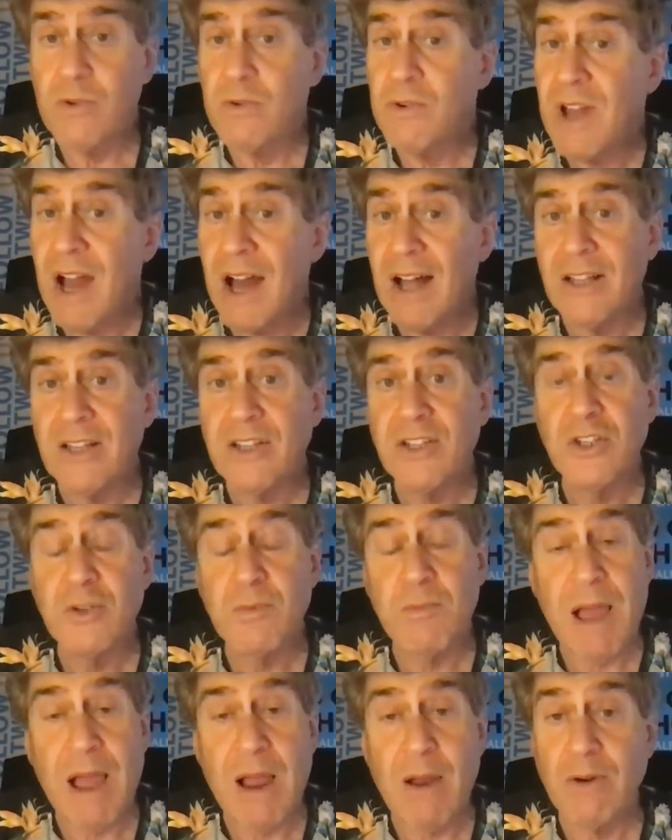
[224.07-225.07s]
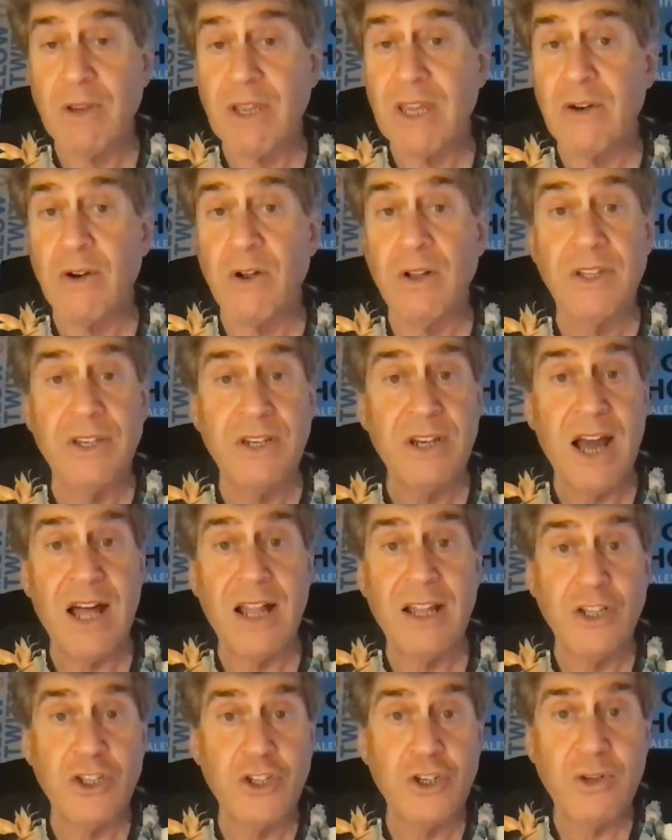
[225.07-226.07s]
Knowledge is power. Get all the
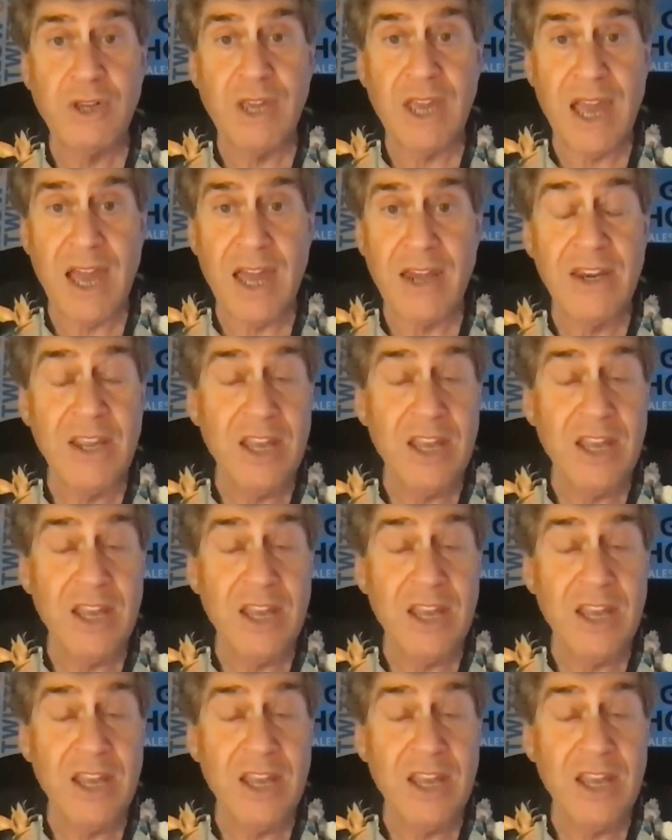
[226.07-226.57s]
knowledge you can